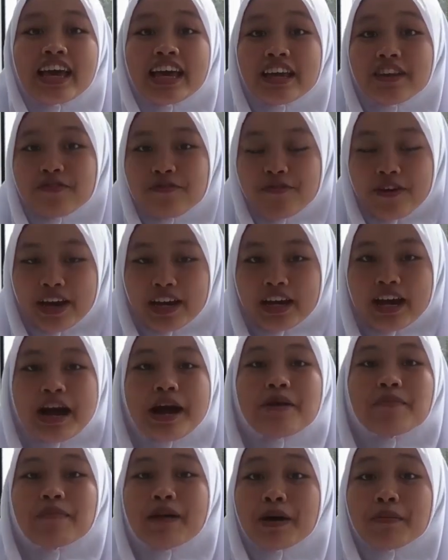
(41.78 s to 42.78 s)
In fact,
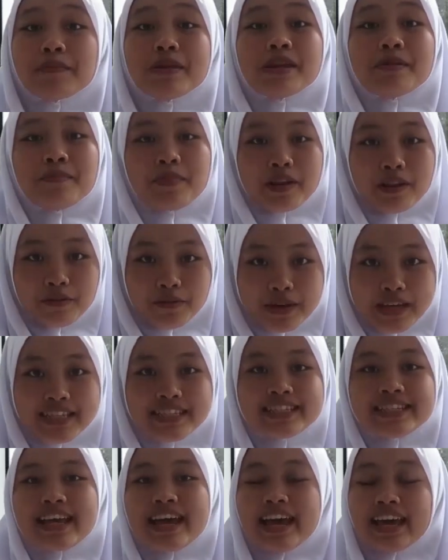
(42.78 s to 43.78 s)
mung bean peel
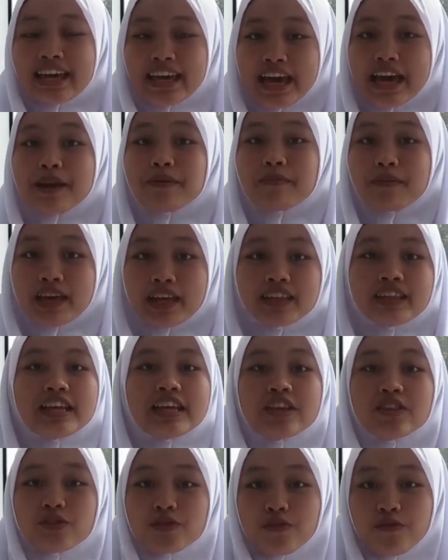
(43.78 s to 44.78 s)
waste can made
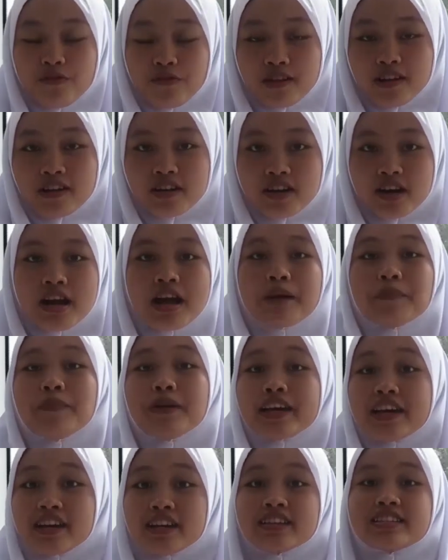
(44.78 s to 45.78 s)
into flour
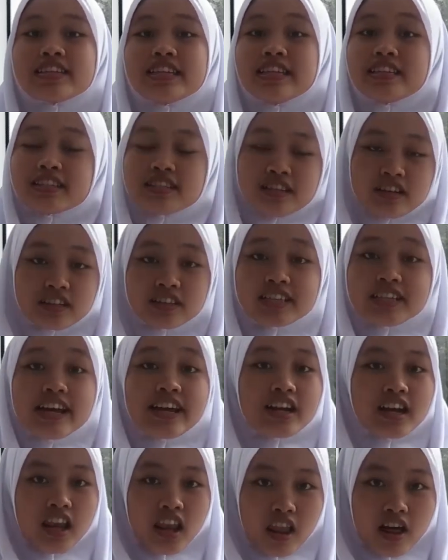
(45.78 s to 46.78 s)
because it
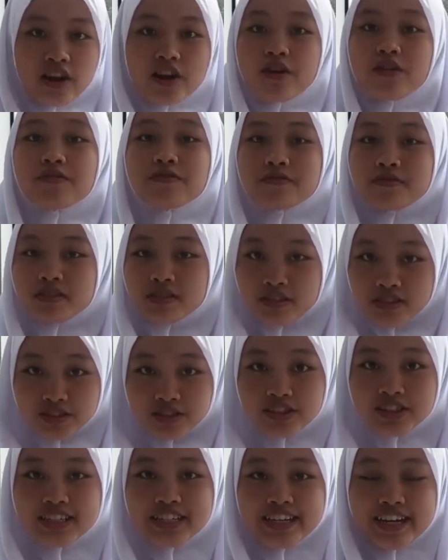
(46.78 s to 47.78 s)
contains a lot of
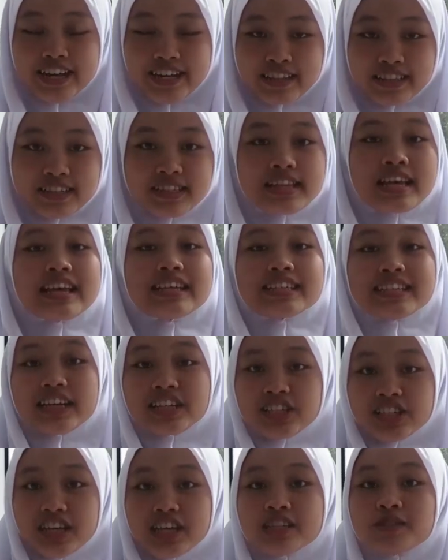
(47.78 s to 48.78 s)
nutrients
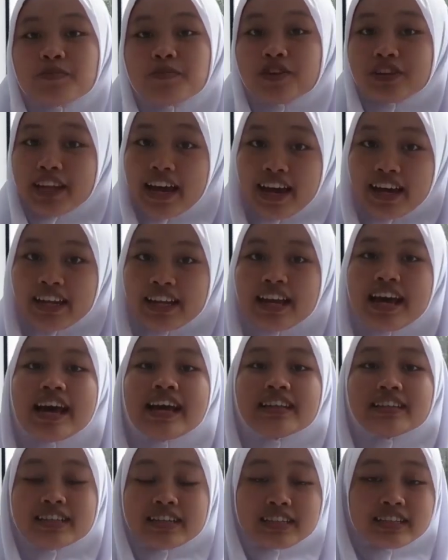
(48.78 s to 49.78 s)
such as protein
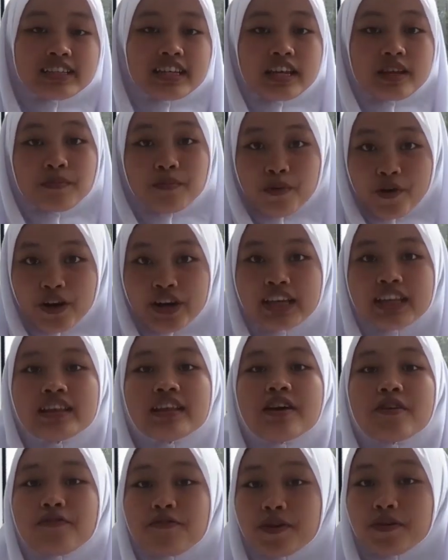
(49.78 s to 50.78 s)

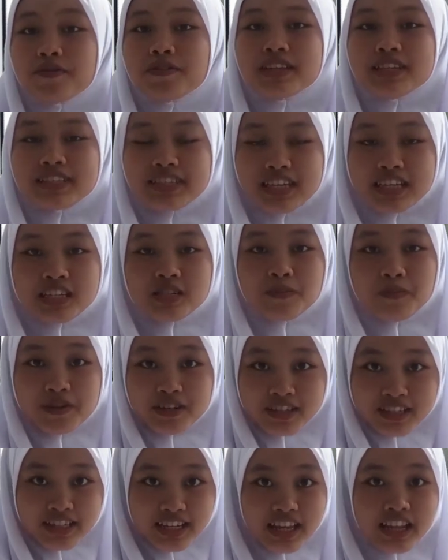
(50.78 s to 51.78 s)

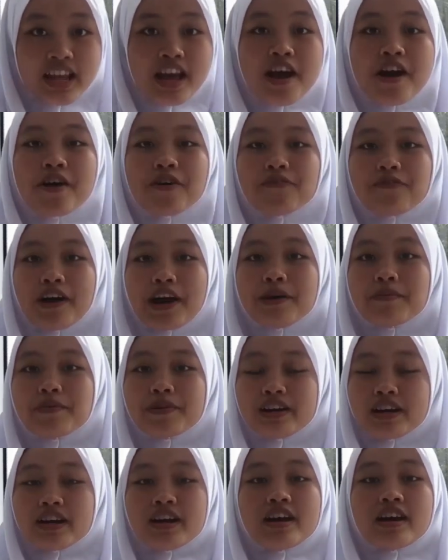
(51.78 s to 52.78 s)
13.56%,
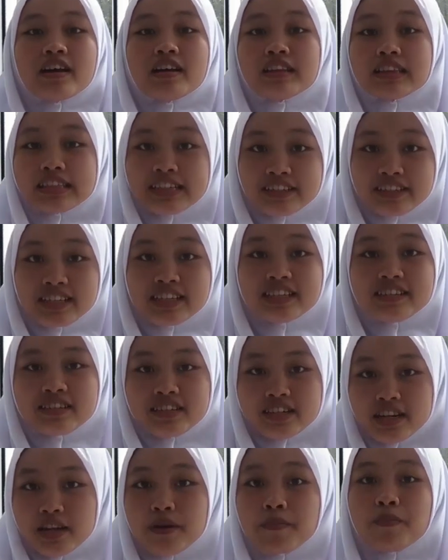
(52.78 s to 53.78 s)
fiber
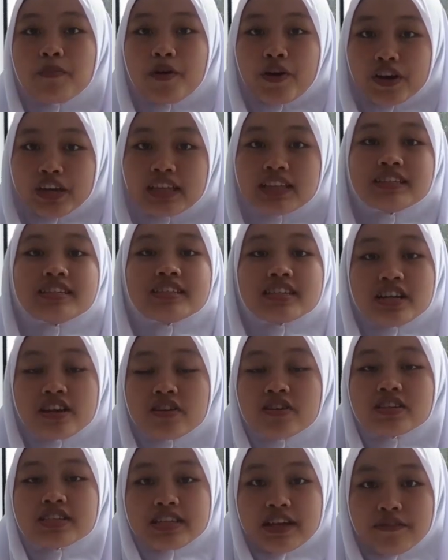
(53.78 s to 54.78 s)

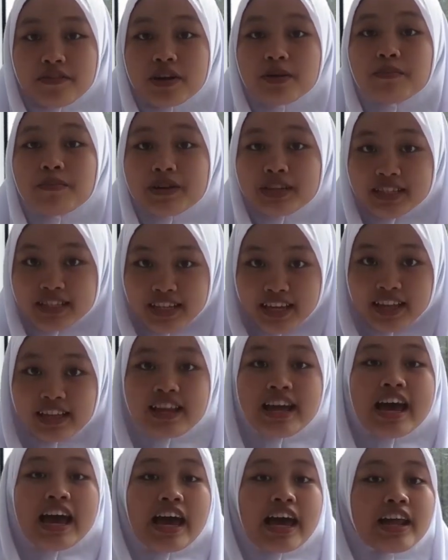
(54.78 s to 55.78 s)

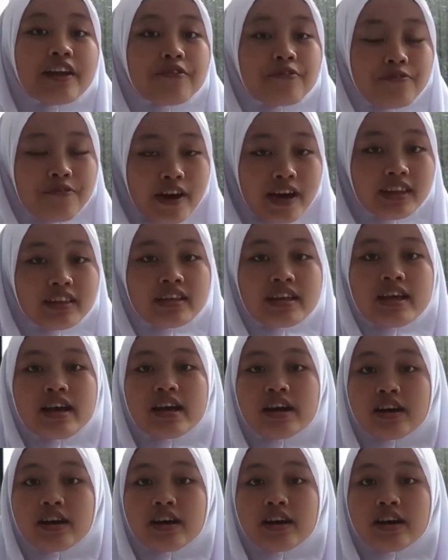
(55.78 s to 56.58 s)
33.07%, and fat